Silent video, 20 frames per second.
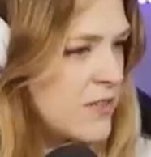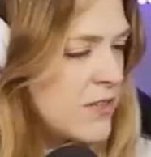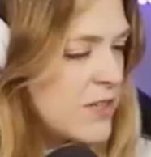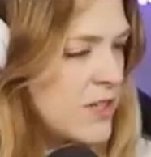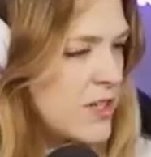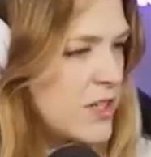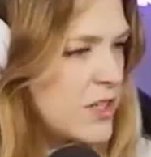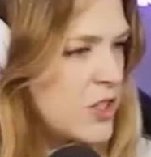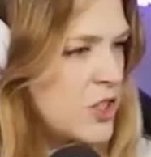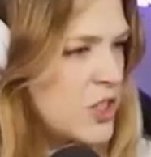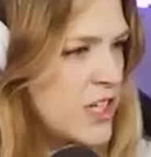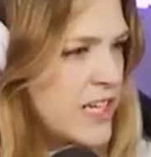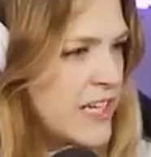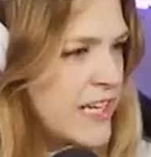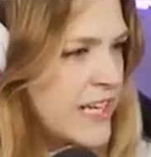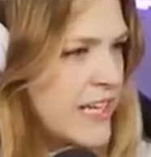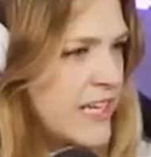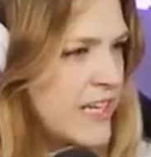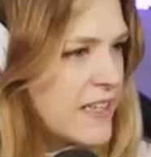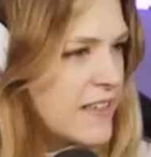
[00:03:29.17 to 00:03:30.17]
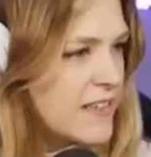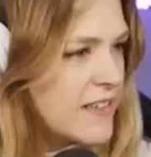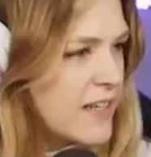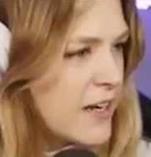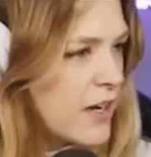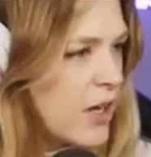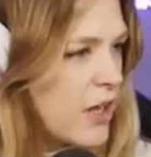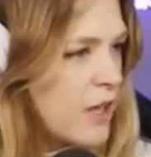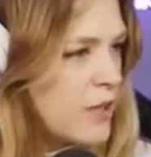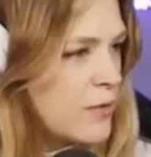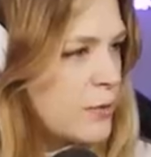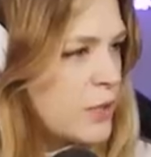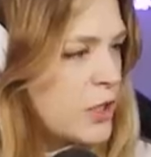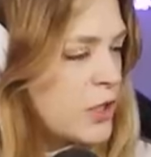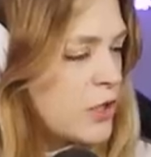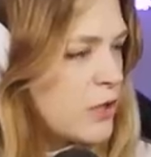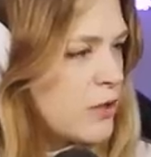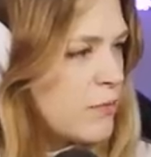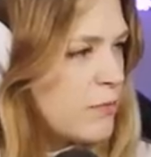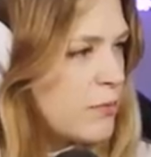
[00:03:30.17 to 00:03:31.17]
How's all our chickens? They're all
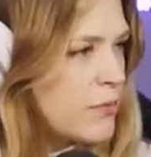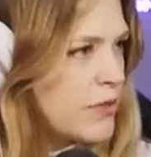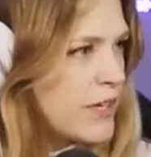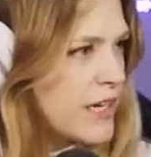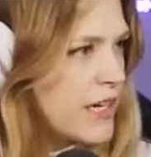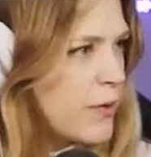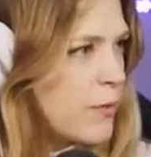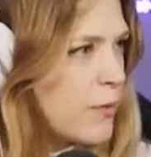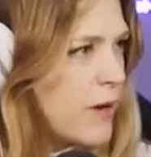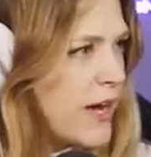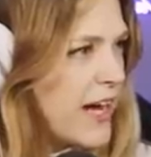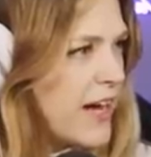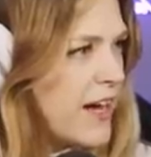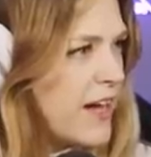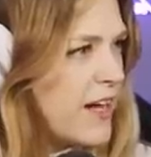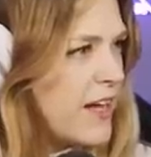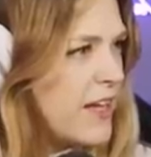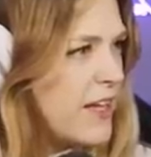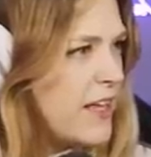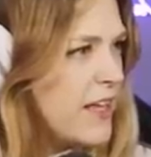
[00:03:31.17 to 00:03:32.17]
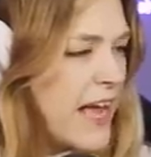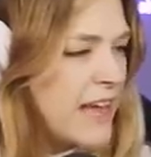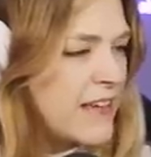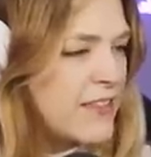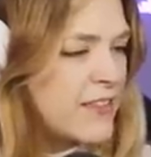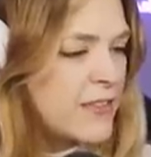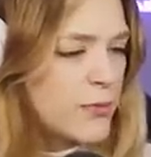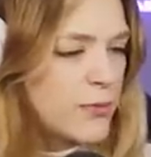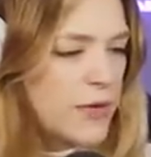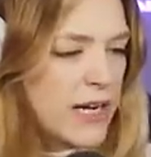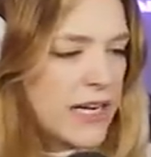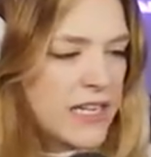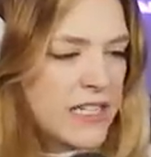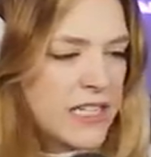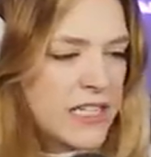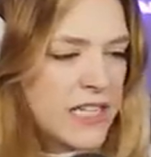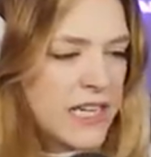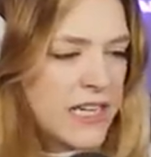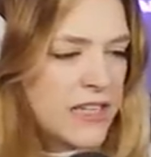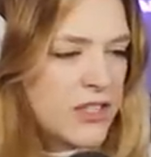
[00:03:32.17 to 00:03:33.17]
doing pretty well. Eggs ready to
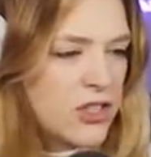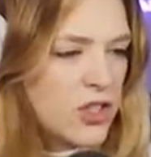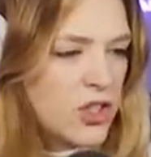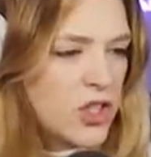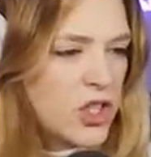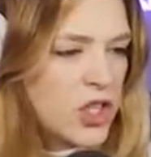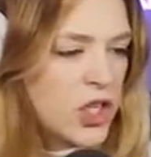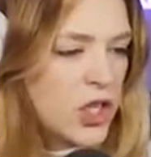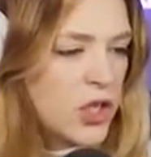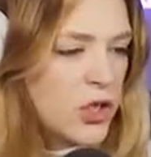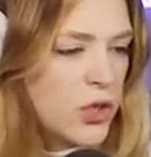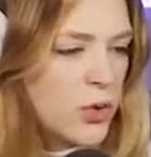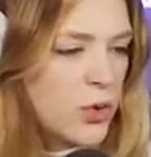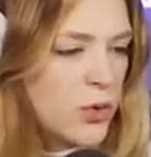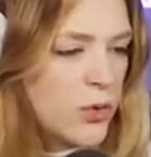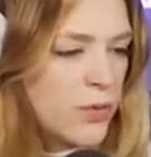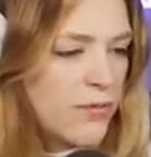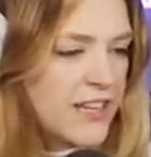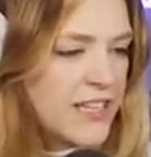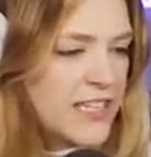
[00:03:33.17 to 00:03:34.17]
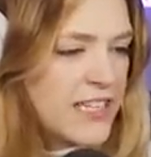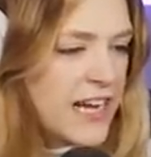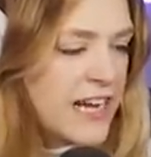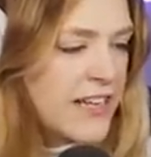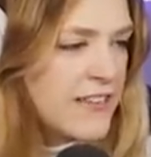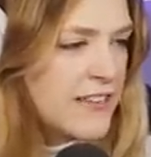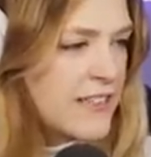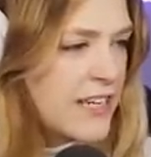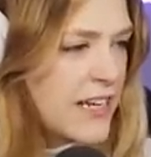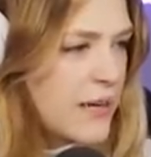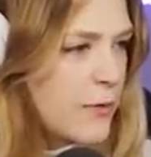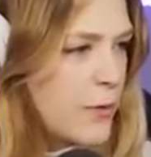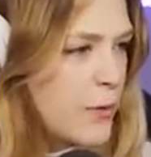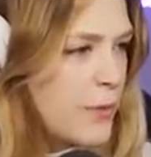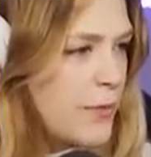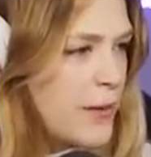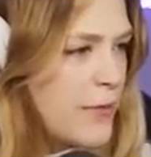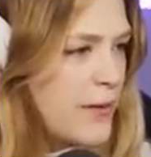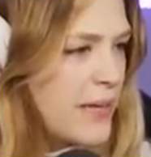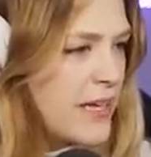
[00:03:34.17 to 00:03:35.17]
collect are 2. Fantastic. We'll
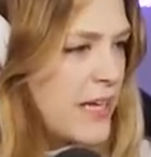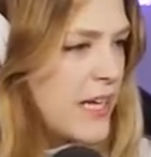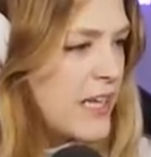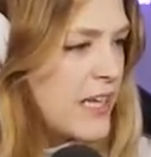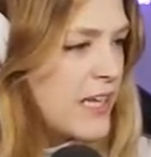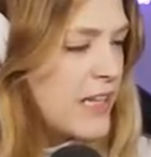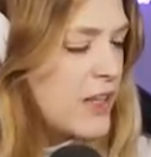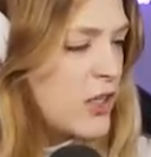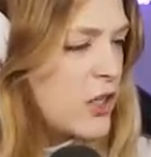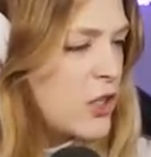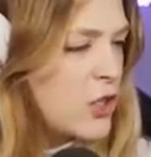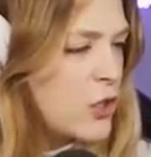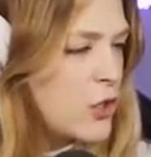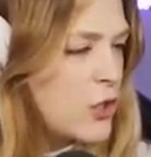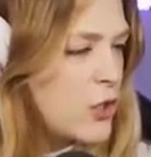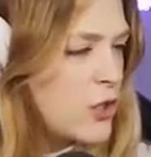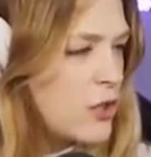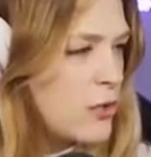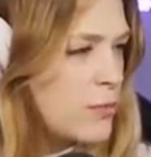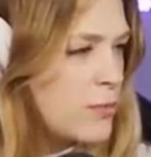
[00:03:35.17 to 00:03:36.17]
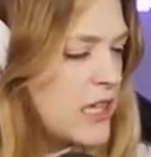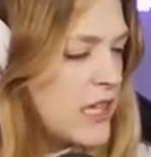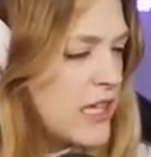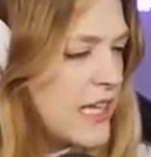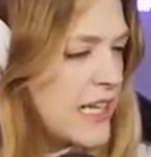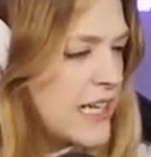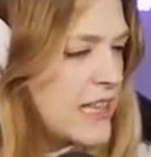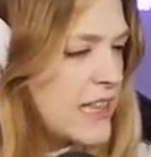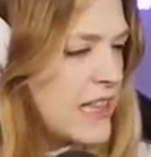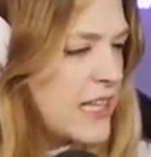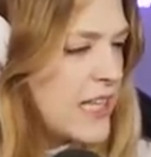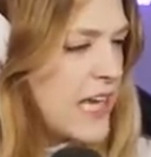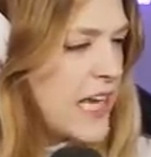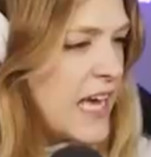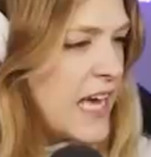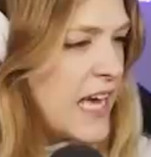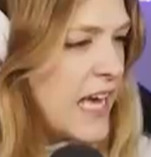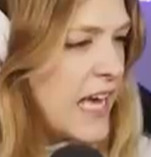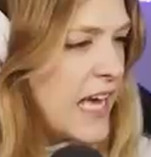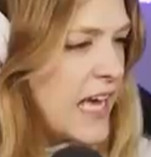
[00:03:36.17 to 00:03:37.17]
maybe clean the coop, collect the
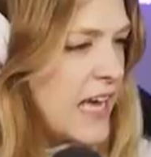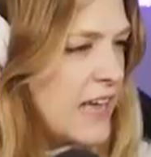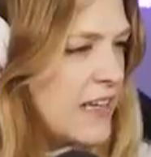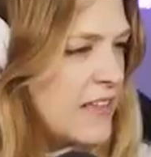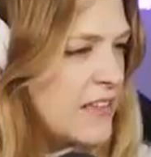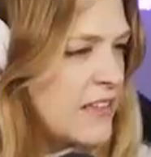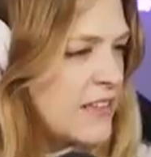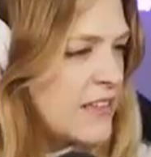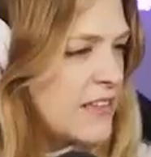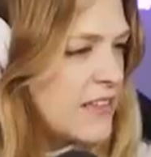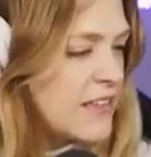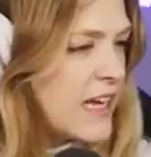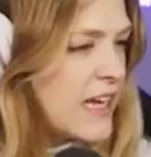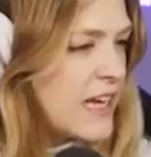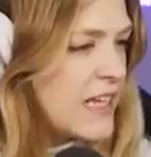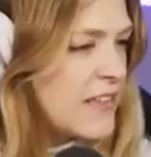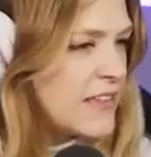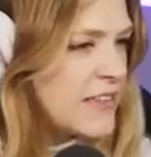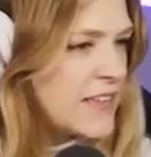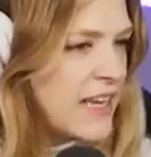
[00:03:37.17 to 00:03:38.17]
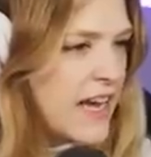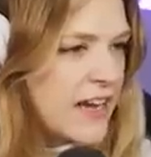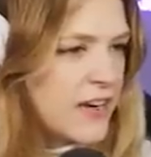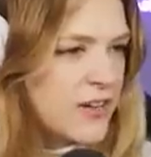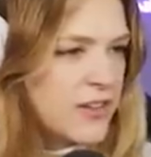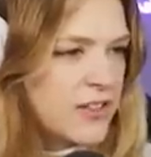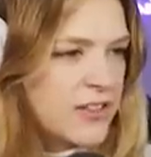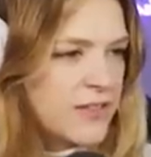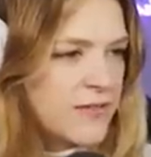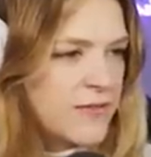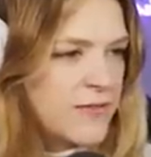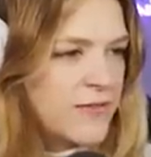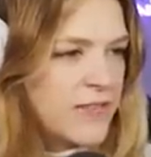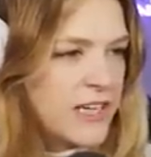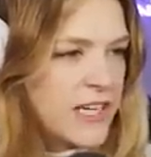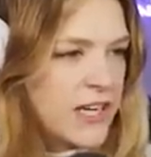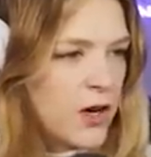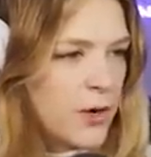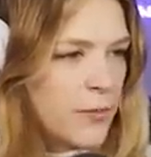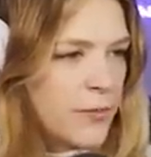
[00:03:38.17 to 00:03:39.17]
eggs, and scatter some
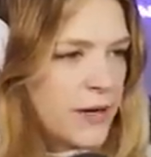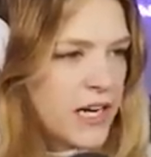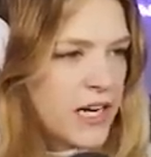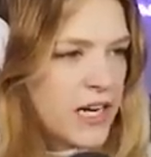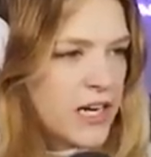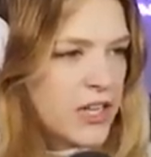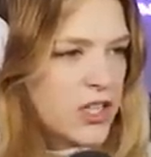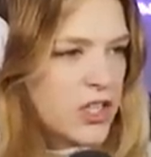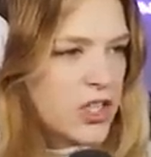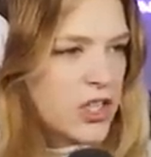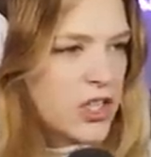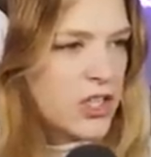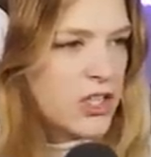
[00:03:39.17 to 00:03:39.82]
feed. Oh my gosh.